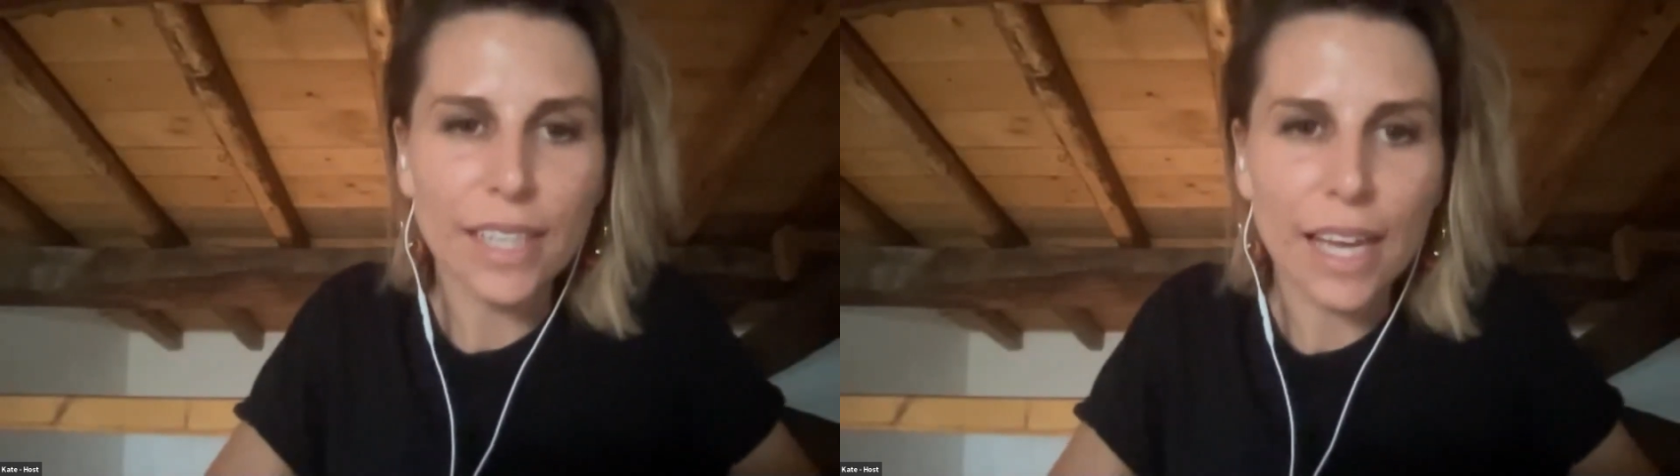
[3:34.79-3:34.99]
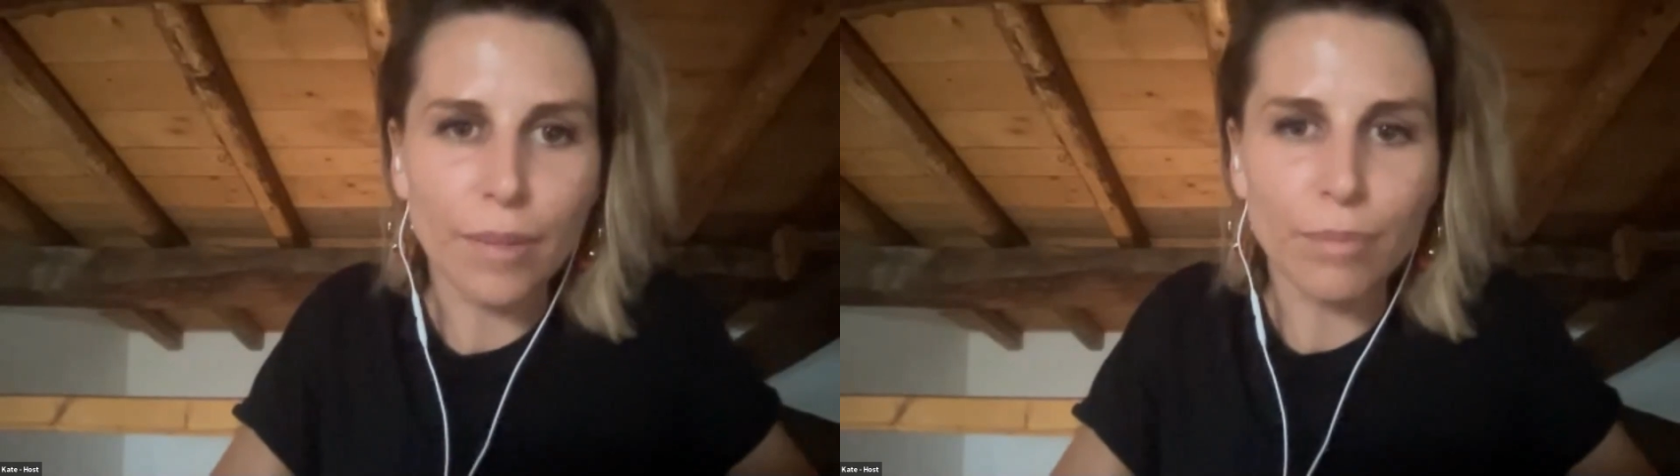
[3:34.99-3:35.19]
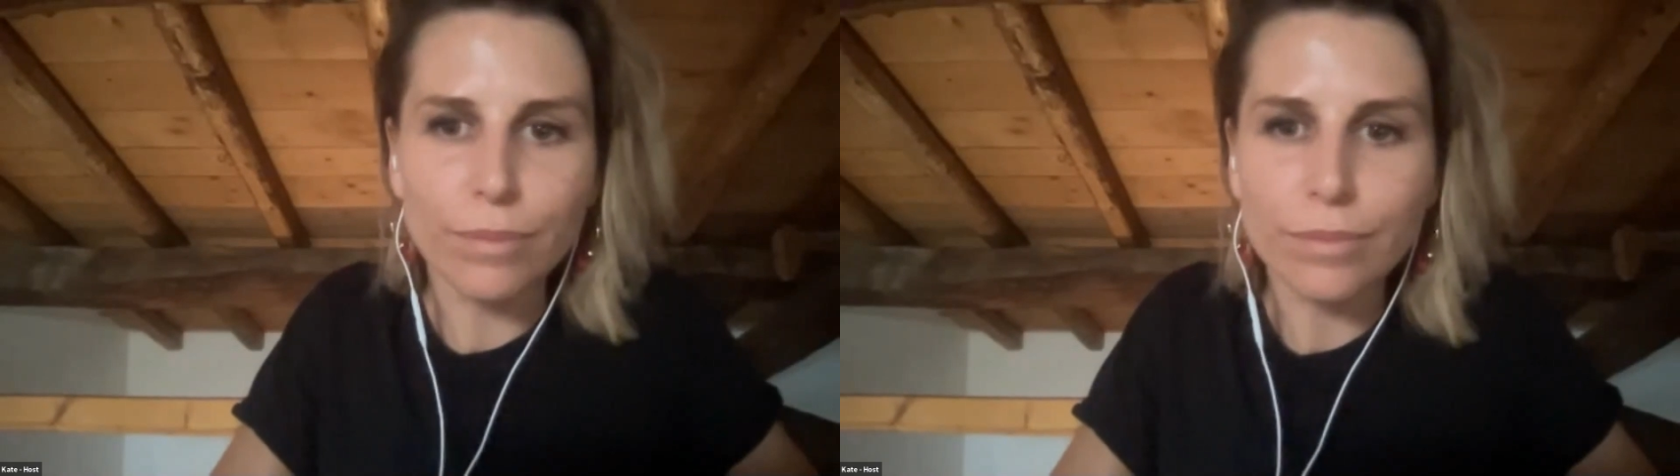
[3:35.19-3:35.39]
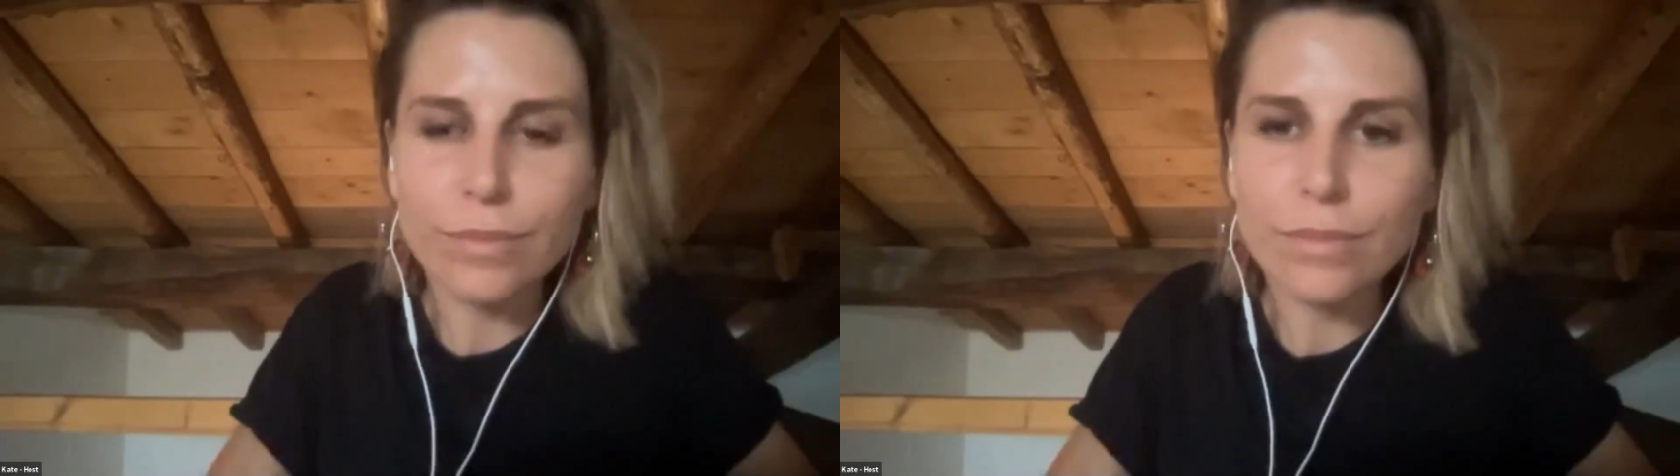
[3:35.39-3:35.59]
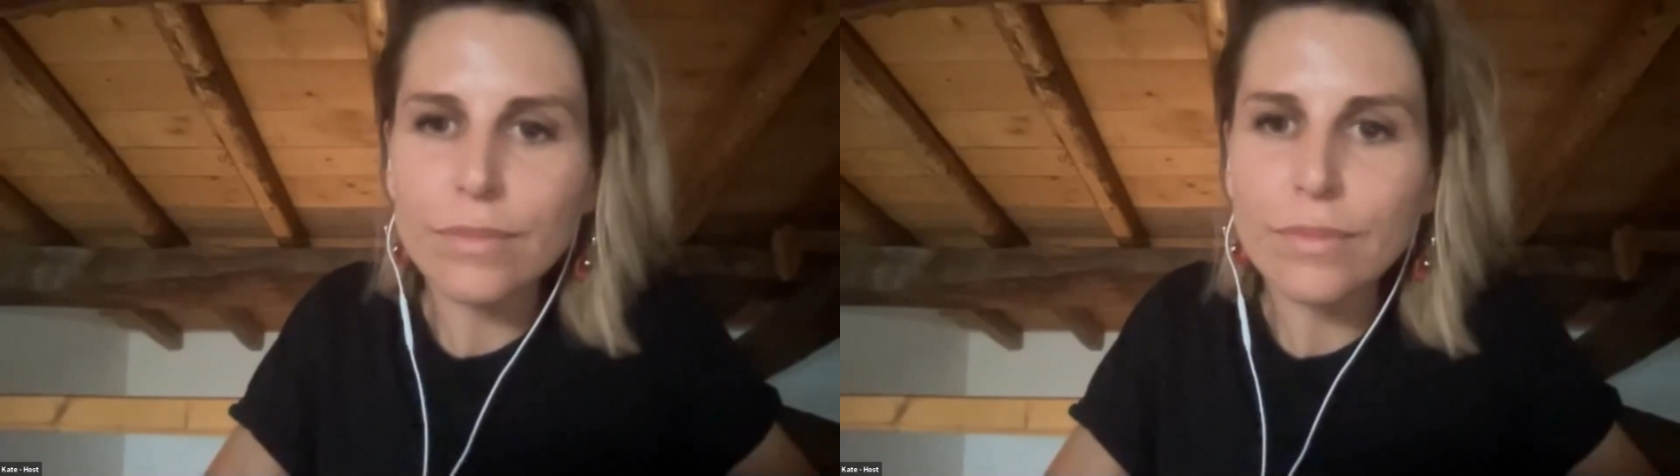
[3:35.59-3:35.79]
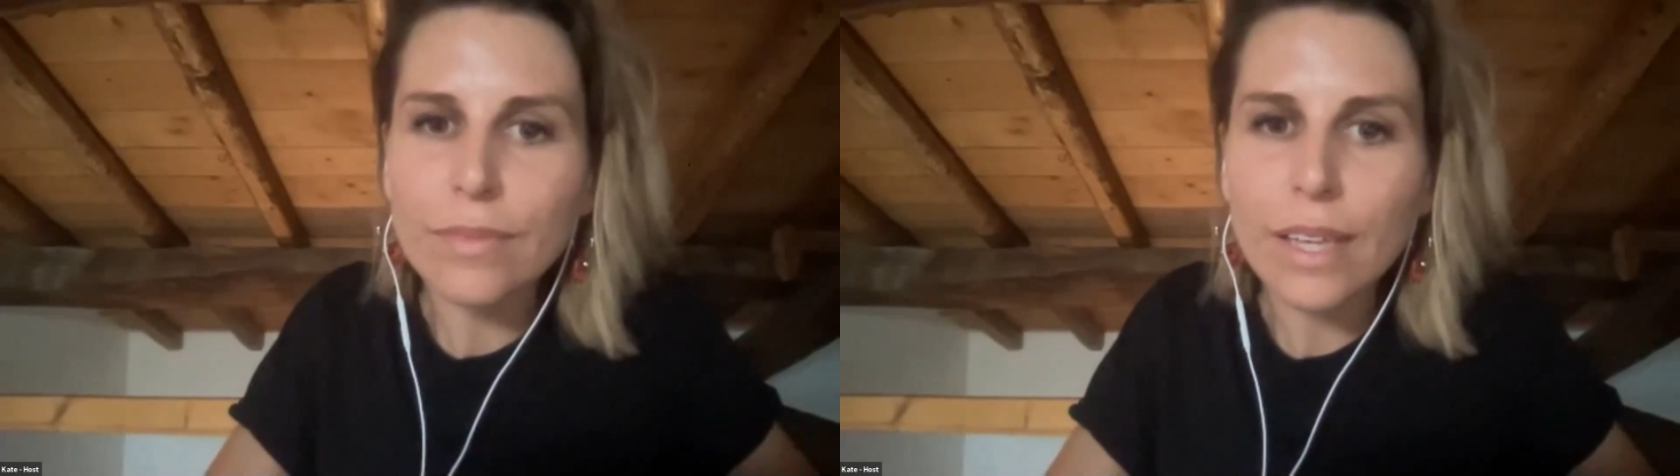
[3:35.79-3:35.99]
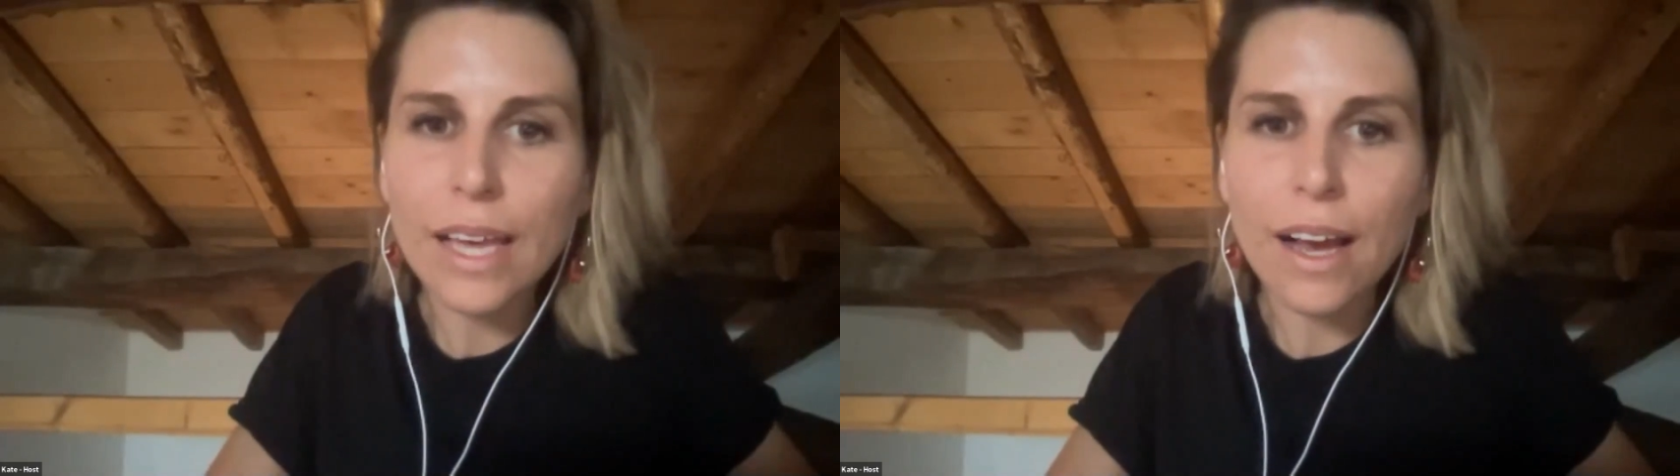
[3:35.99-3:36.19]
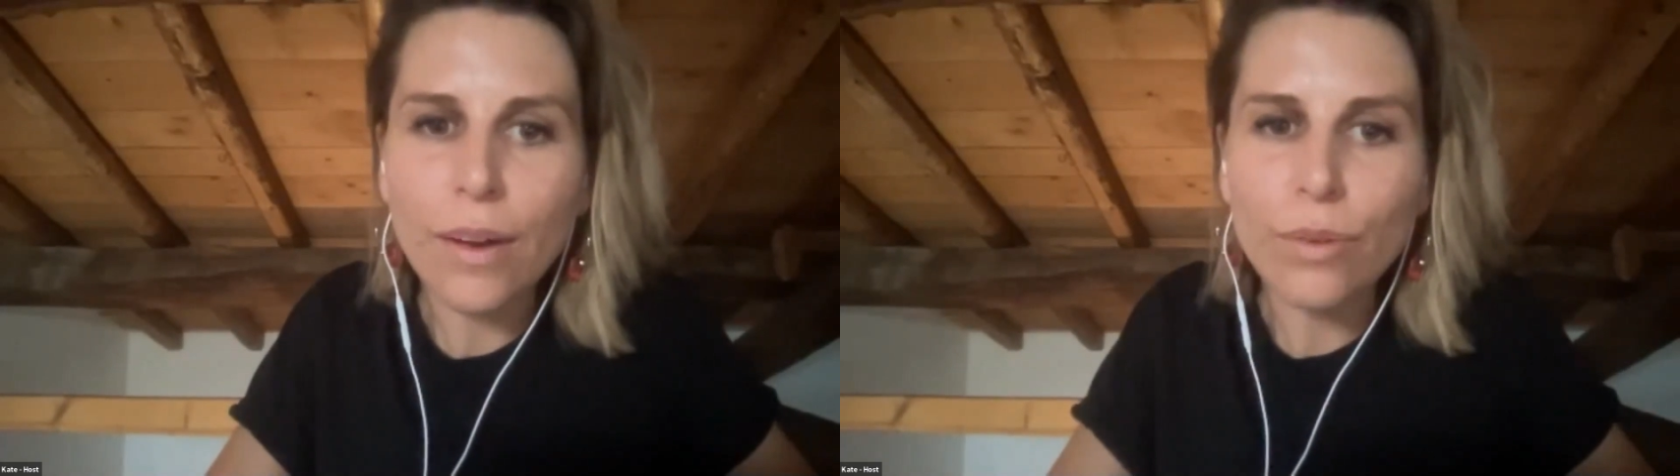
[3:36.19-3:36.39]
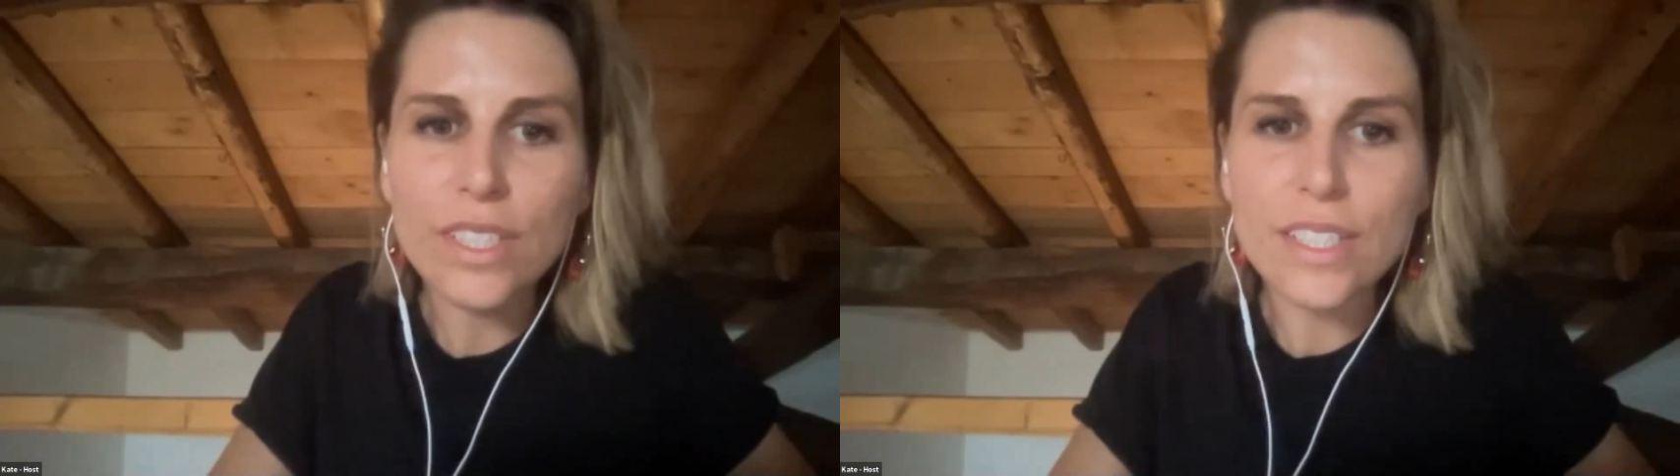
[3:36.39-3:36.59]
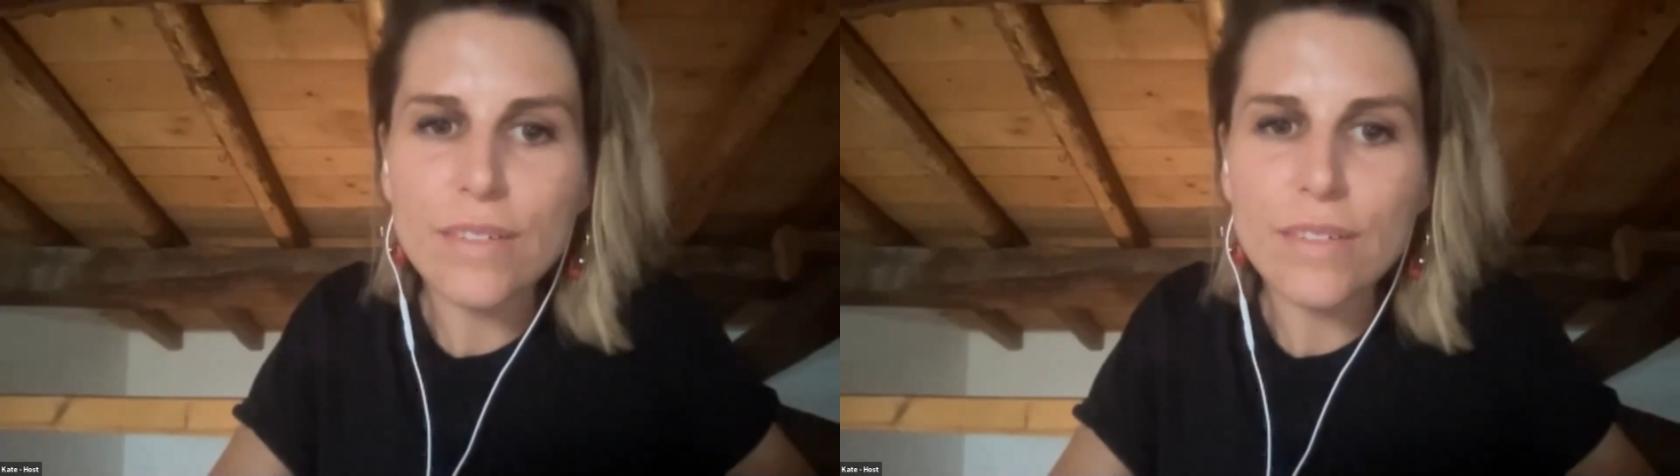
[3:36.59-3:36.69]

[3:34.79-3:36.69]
I would,